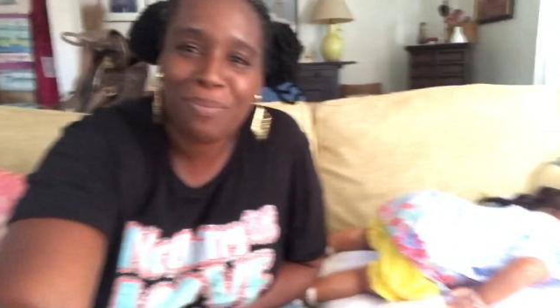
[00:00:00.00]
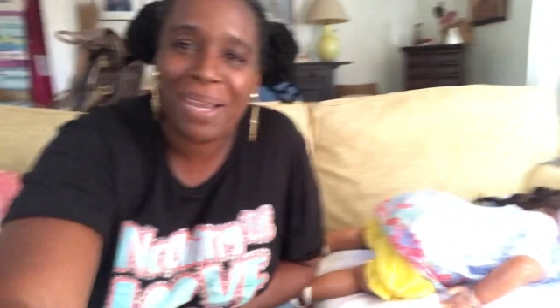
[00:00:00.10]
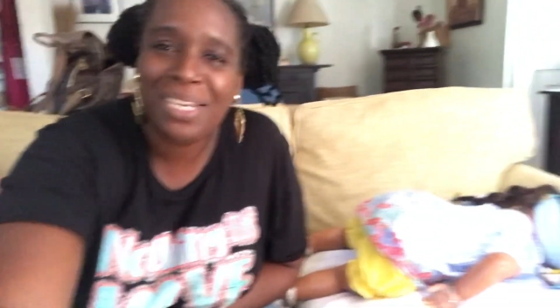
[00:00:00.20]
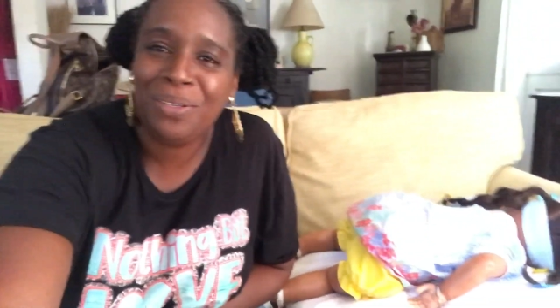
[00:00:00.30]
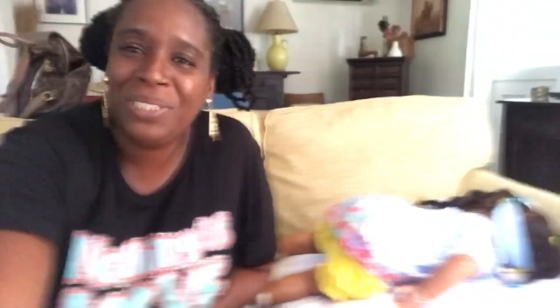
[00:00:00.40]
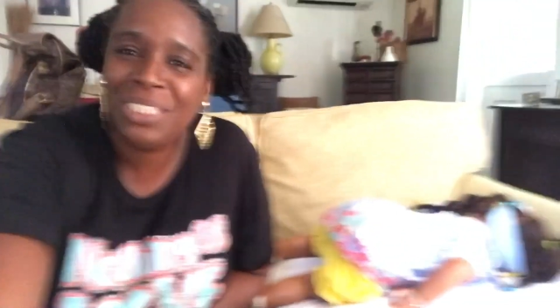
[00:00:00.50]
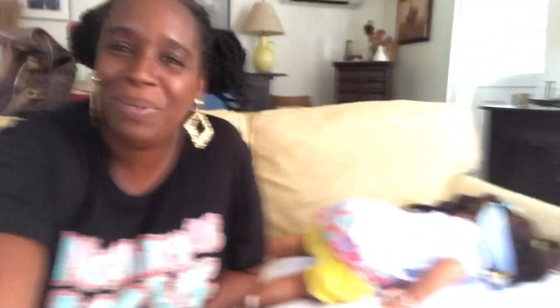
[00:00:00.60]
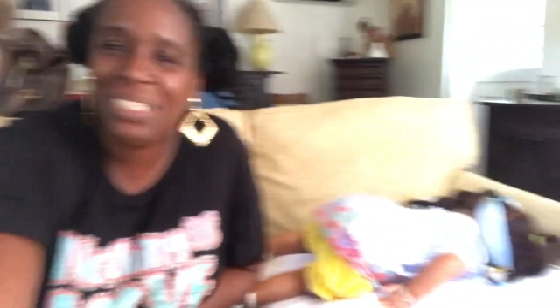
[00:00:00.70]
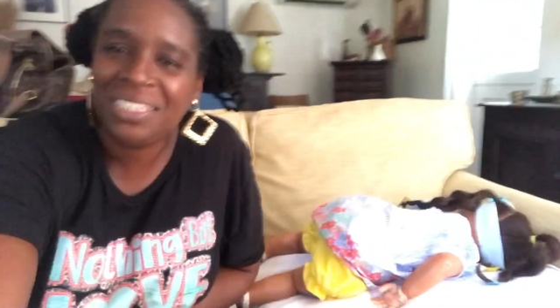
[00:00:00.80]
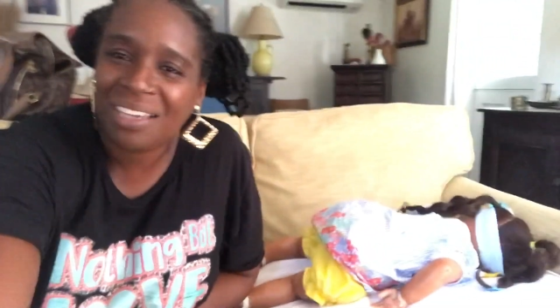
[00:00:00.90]
my little
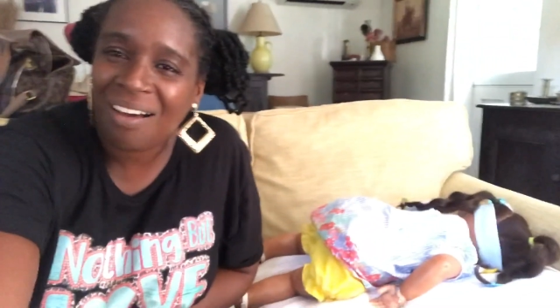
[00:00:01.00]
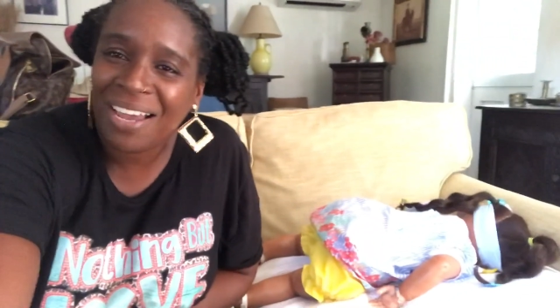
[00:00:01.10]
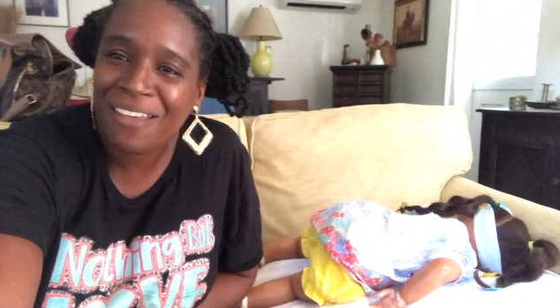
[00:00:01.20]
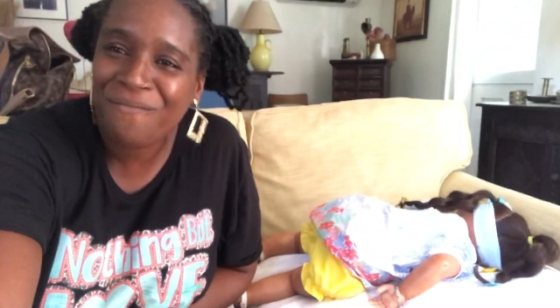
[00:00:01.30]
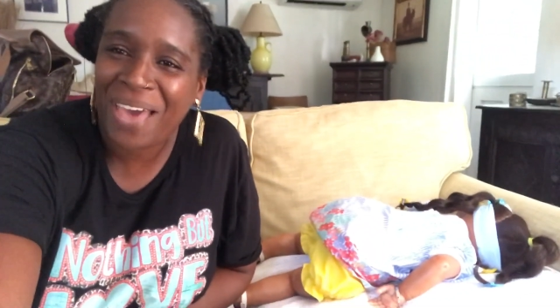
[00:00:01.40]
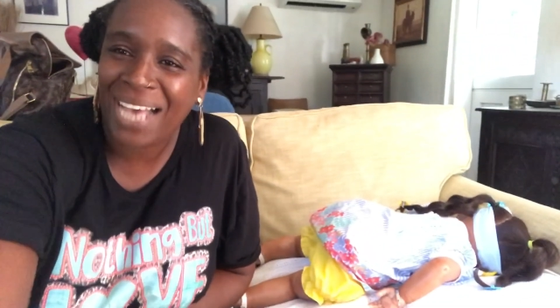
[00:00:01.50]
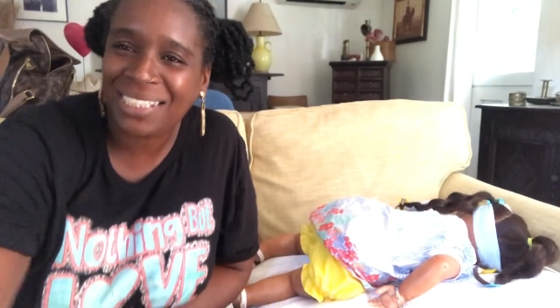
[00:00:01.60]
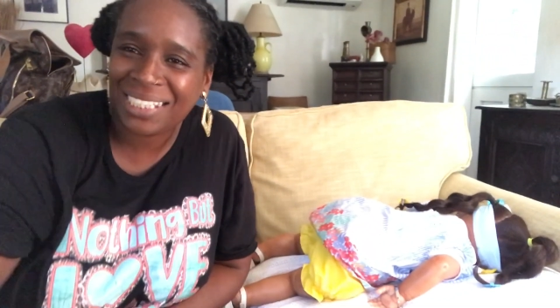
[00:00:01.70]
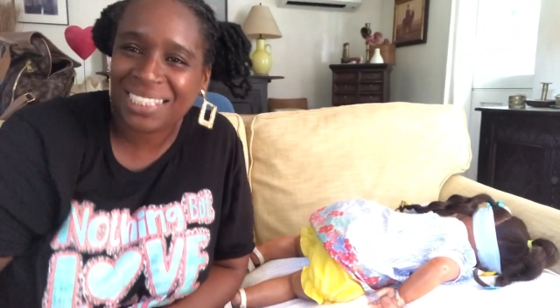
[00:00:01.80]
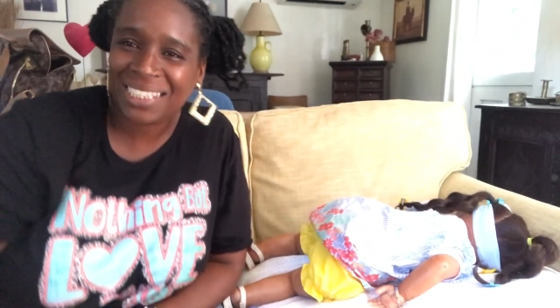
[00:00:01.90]
sweet darling
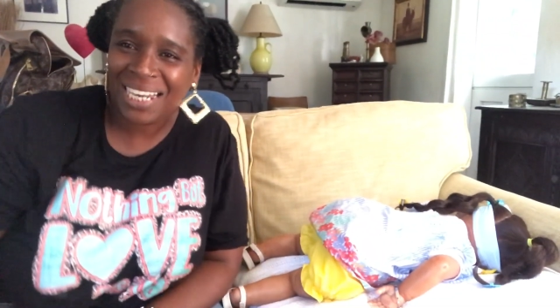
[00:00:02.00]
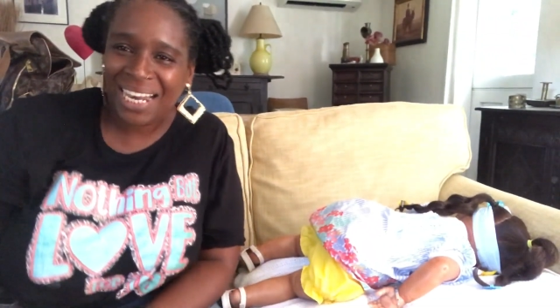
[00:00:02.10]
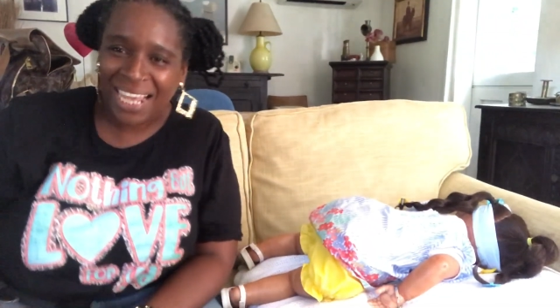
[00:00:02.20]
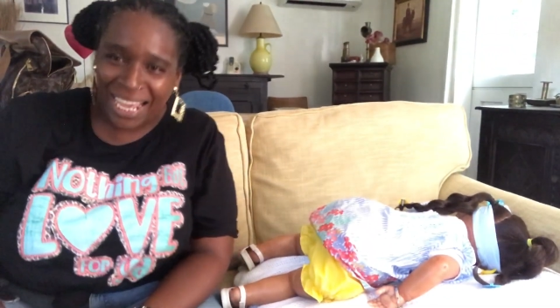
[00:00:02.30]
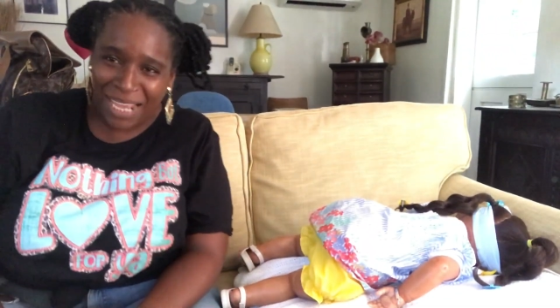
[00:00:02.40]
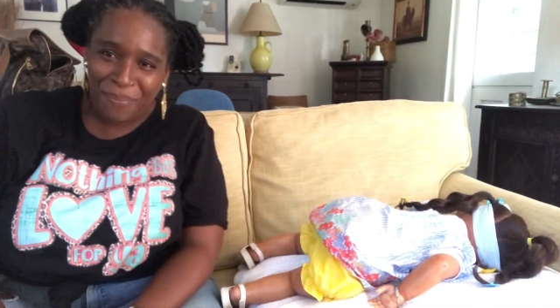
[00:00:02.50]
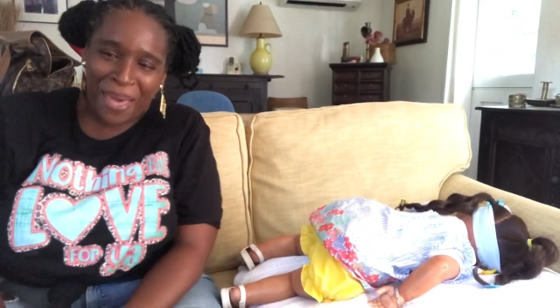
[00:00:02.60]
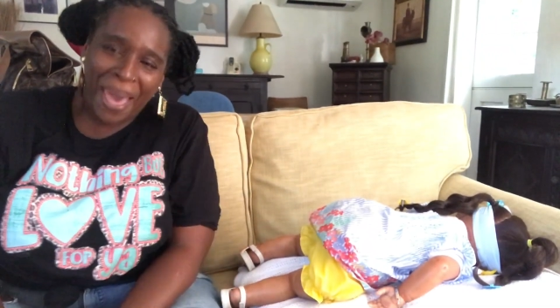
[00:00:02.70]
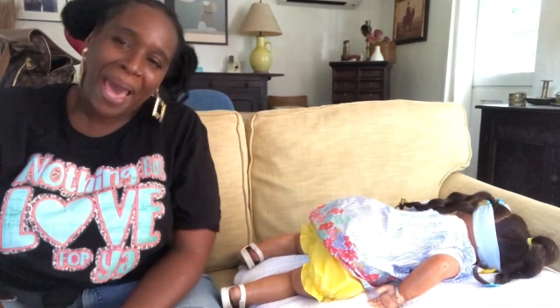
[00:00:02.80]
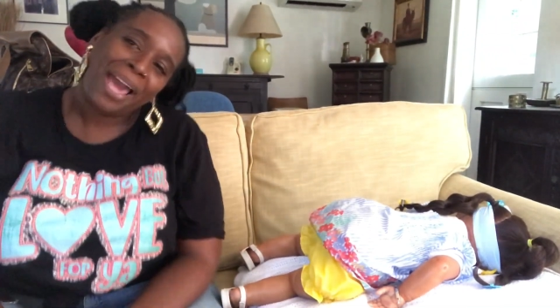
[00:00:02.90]
fast asleep
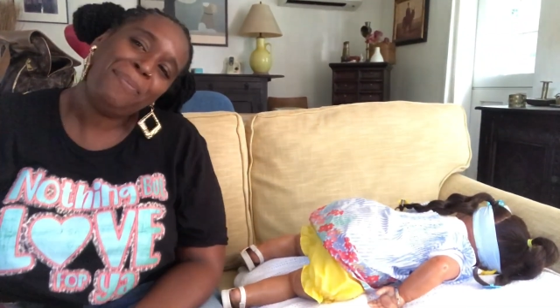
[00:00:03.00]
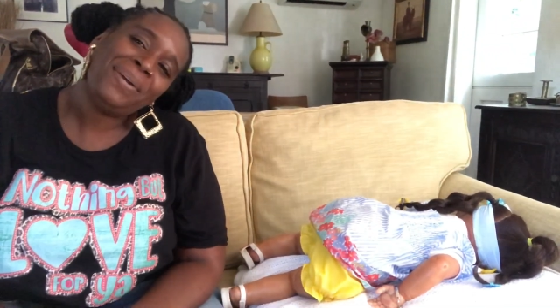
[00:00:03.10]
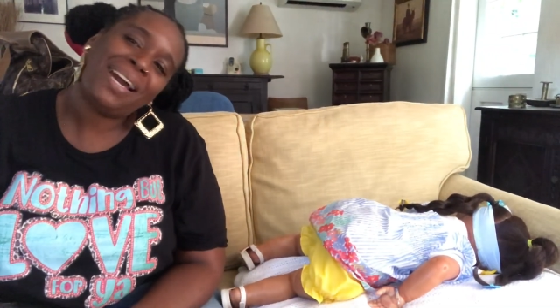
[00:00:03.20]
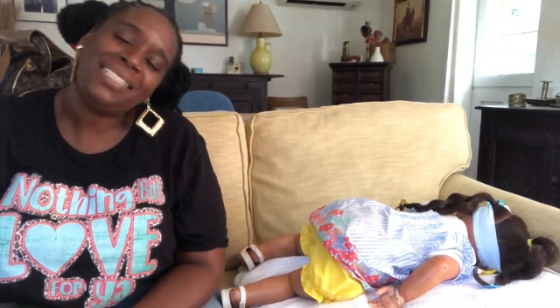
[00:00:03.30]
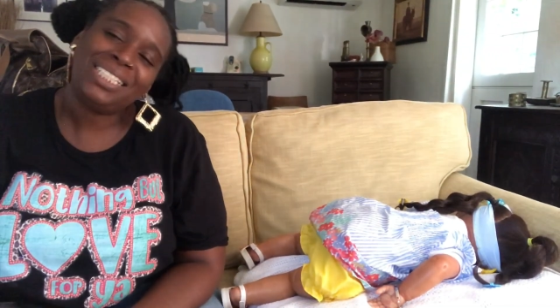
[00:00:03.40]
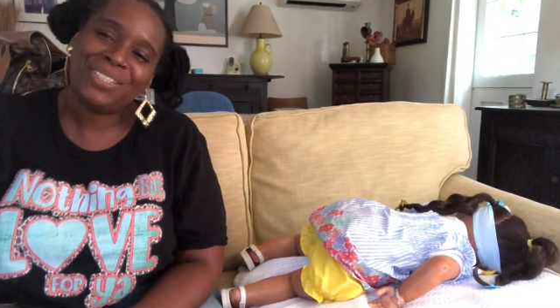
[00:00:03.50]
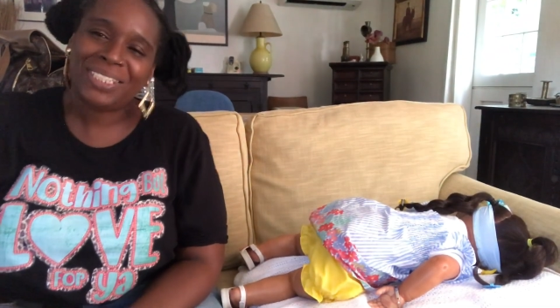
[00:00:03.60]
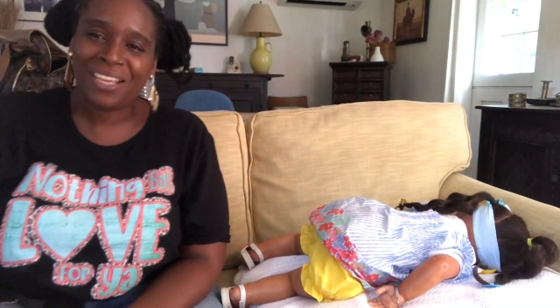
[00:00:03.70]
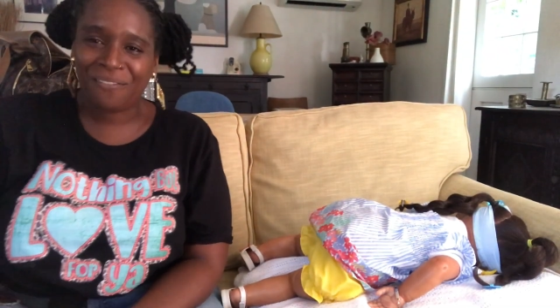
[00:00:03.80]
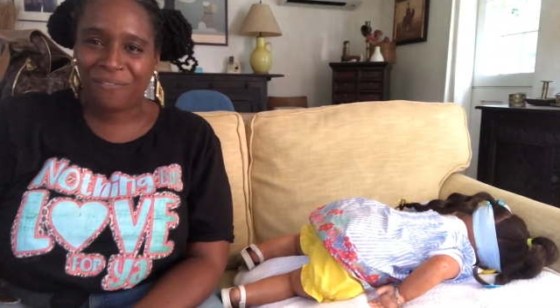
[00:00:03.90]
i hope you guys enjoyed
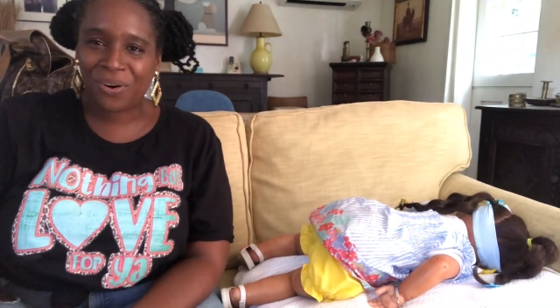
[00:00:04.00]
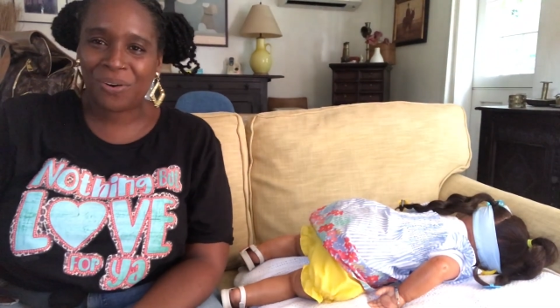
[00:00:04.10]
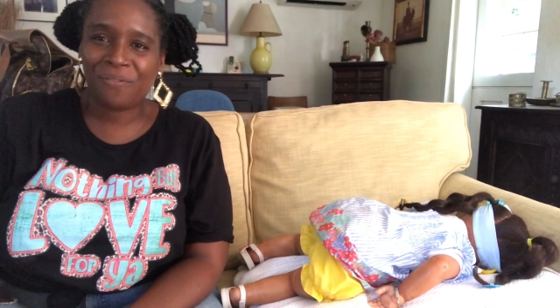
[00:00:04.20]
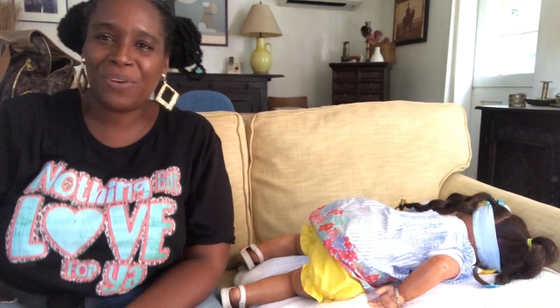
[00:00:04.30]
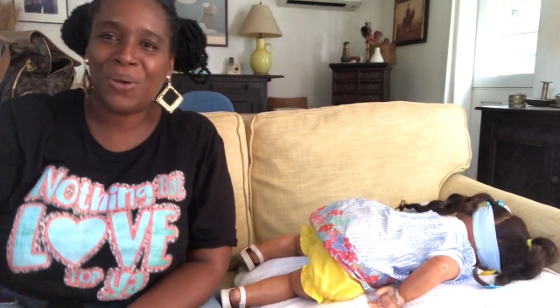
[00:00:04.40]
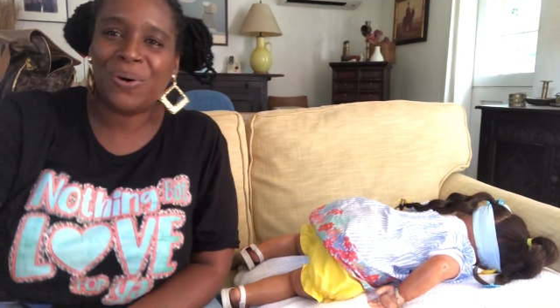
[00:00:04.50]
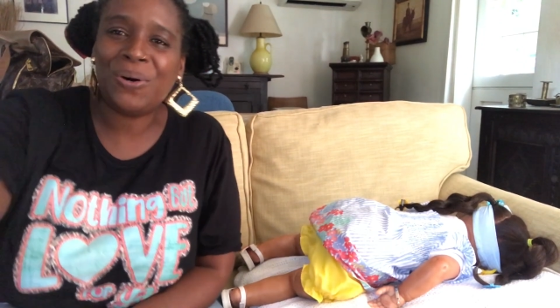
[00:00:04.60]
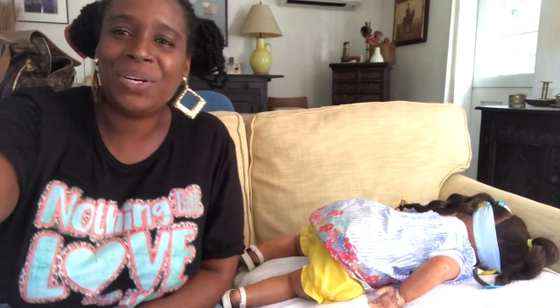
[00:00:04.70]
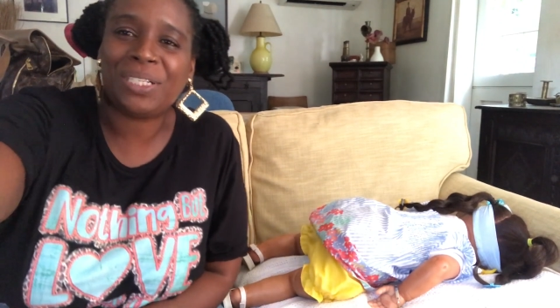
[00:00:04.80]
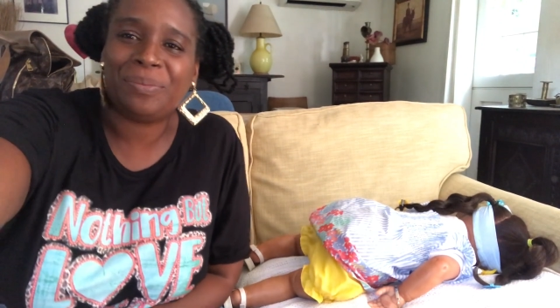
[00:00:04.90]
the
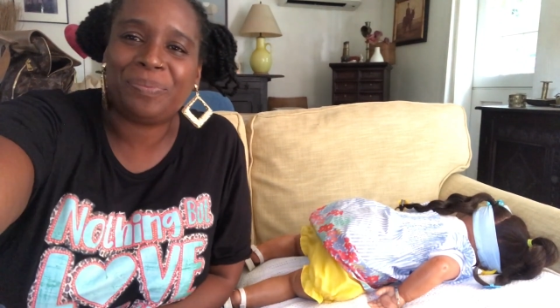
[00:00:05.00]
vlog